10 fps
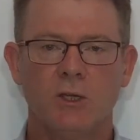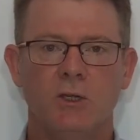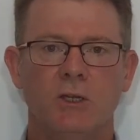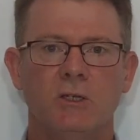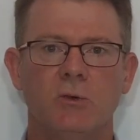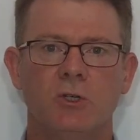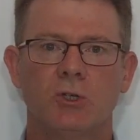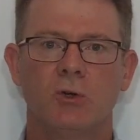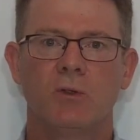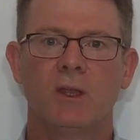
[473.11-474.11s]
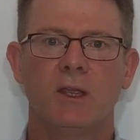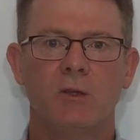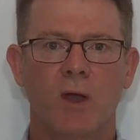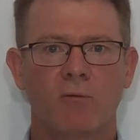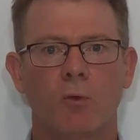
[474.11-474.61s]
You need to ensure that
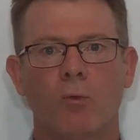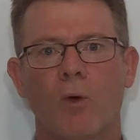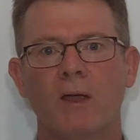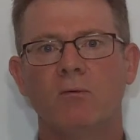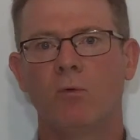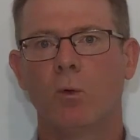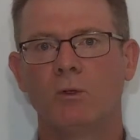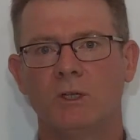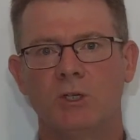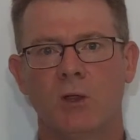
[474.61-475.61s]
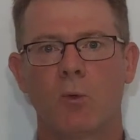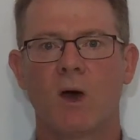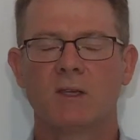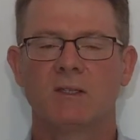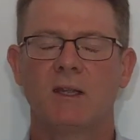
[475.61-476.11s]
you have the right voltage,
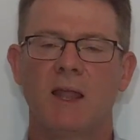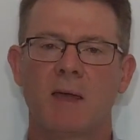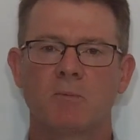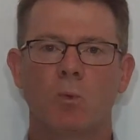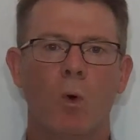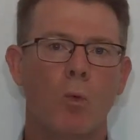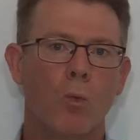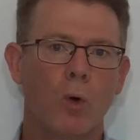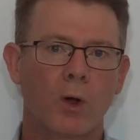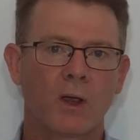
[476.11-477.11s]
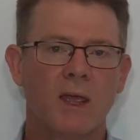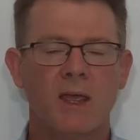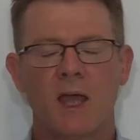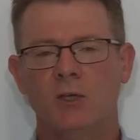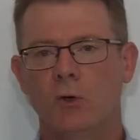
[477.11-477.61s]
otherwise the lamps won't work
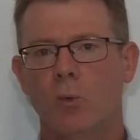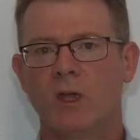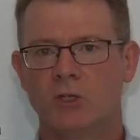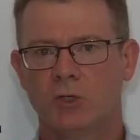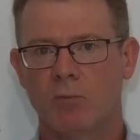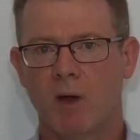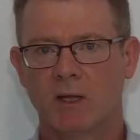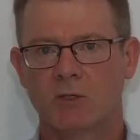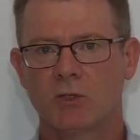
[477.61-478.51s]
and you'll waste your money.